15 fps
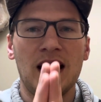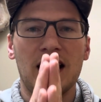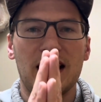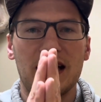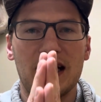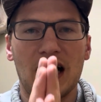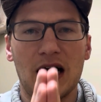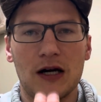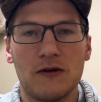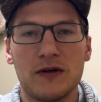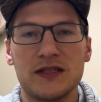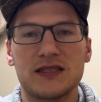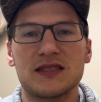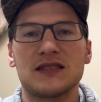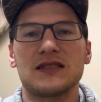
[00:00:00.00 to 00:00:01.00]
it
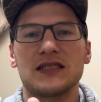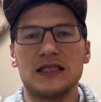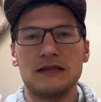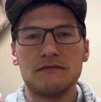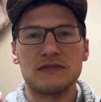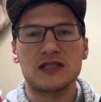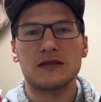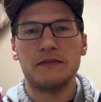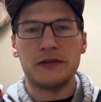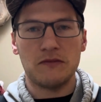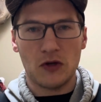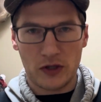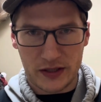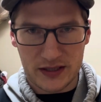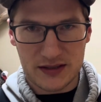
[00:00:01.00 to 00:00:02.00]
always seems to be
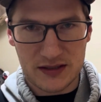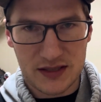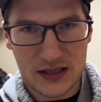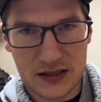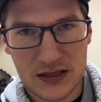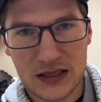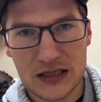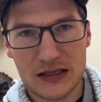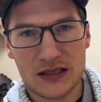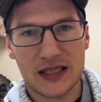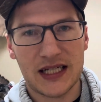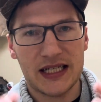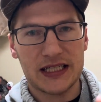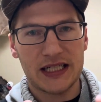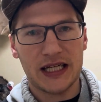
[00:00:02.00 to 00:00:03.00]
more consistent
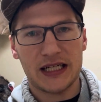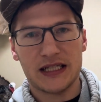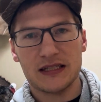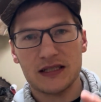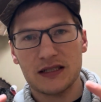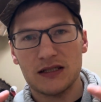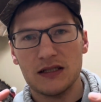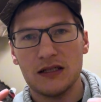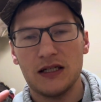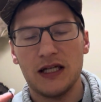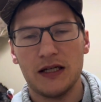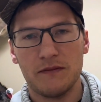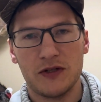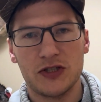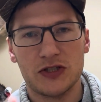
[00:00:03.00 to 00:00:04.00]
in getting the
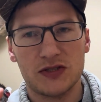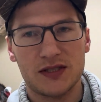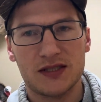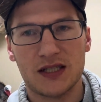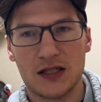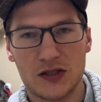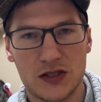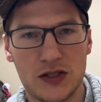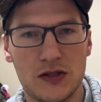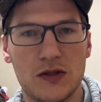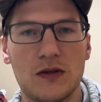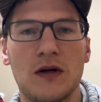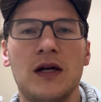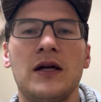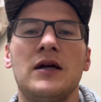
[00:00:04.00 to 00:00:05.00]
images sent to
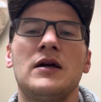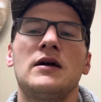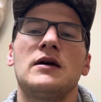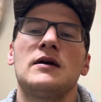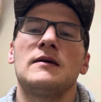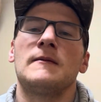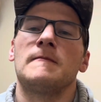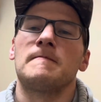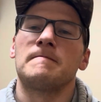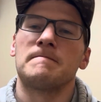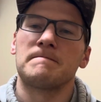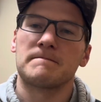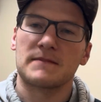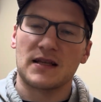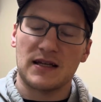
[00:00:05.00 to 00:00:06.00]
you.
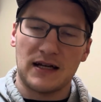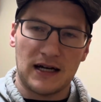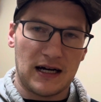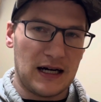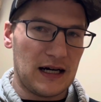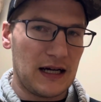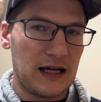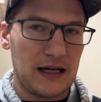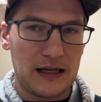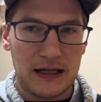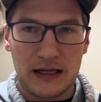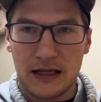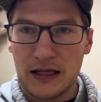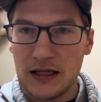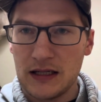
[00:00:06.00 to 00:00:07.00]

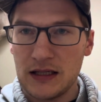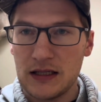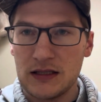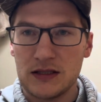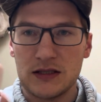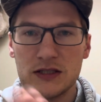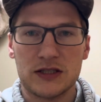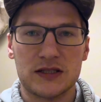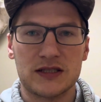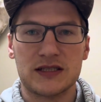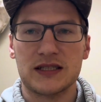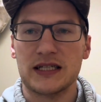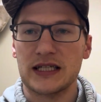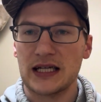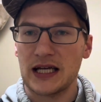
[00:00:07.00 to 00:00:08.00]
I just
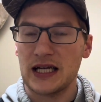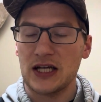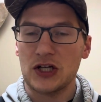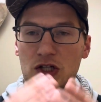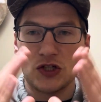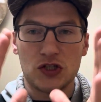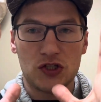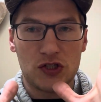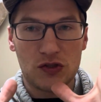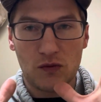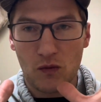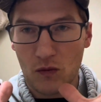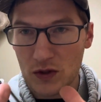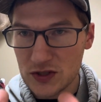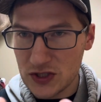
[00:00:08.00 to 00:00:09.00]
think
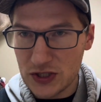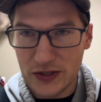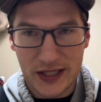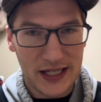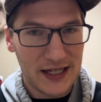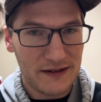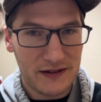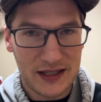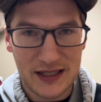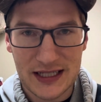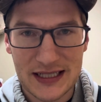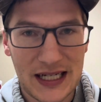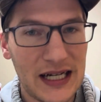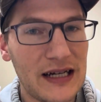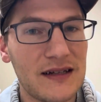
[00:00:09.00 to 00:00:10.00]
once you get
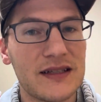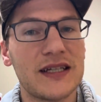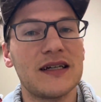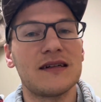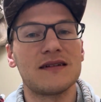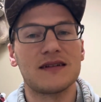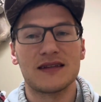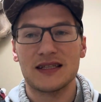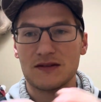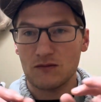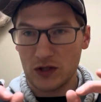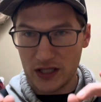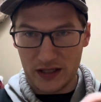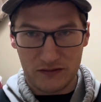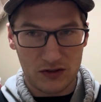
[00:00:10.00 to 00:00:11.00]
everything dialed in,
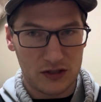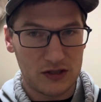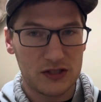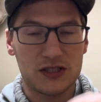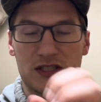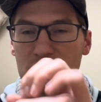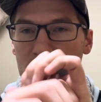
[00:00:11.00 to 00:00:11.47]
what I've learned